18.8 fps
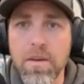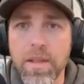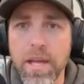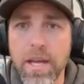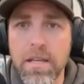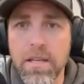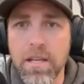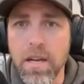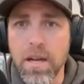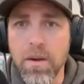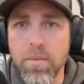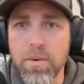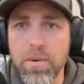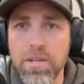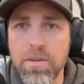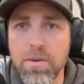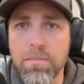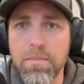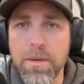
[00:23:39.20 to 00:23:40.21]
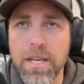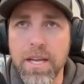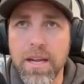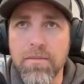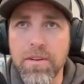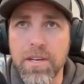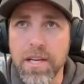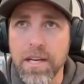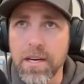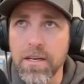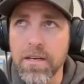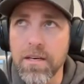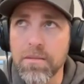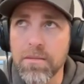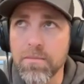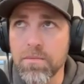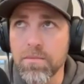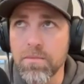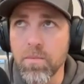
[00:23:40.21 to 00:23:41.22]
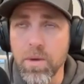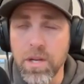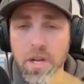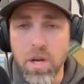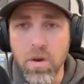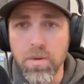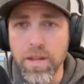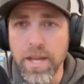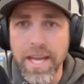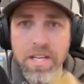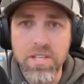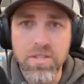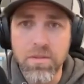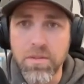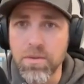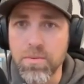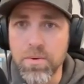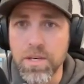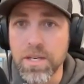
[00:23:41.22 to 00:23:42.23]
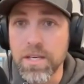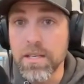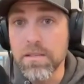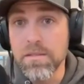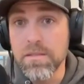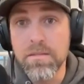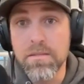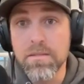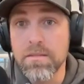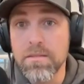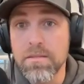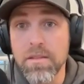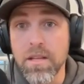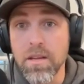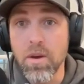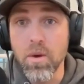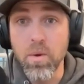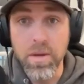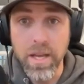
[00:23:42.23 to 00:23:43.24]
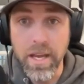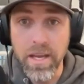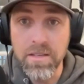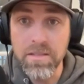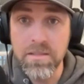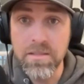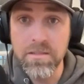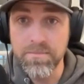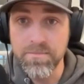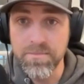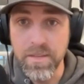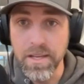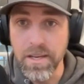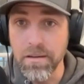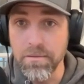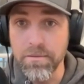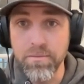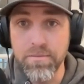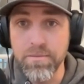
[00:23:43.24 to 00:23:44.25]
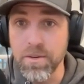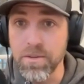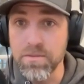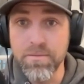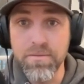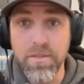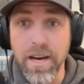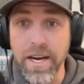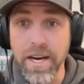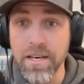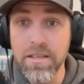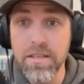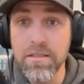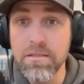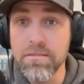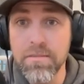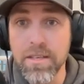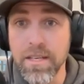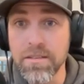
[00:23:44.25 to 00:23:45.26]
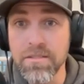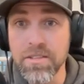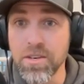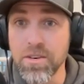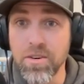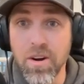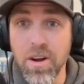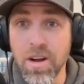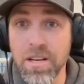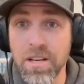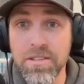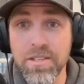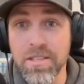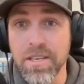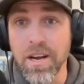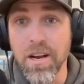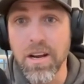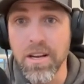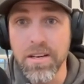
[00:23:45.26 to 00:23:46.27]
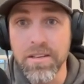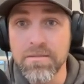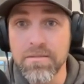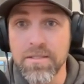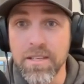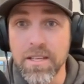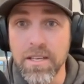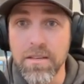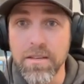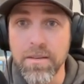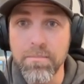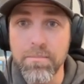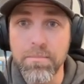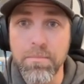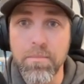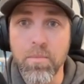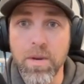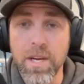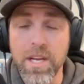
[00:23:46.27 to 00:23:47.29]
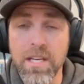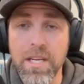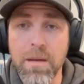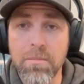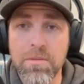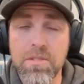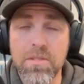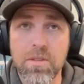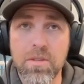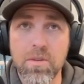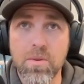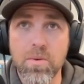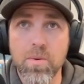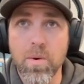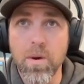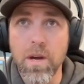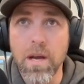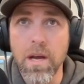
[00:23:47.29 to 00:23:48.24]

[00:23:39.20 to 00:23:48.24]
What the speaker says: that, we do a bid every year, and we know that engine 3 is the OES. And if there's a fire and you're on, you're gone. And when it comes to